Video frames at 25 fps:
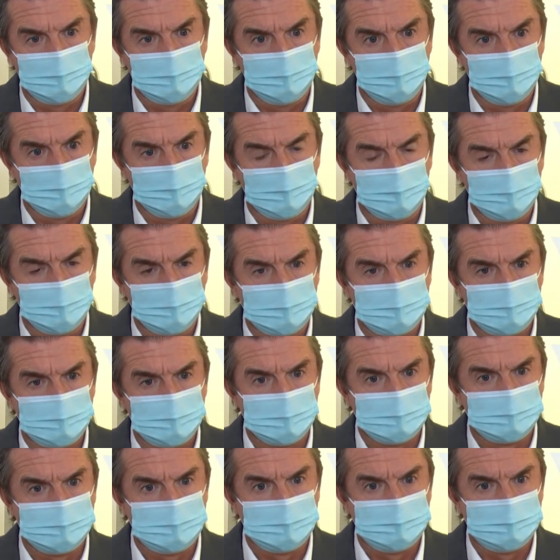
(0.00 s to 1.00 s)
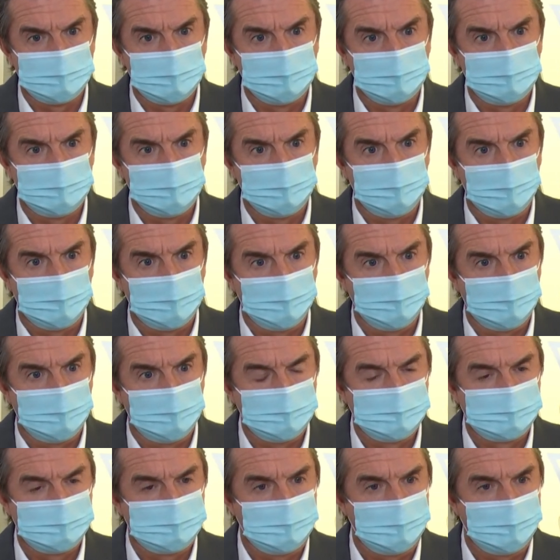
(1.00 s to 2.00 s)
the one which was presented
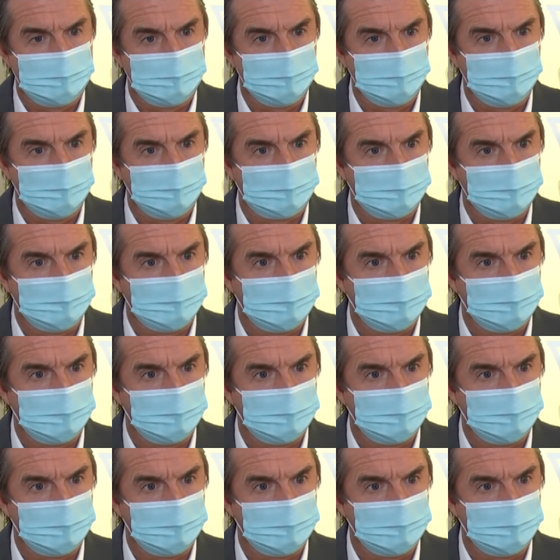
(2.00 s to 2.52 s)
by Stan with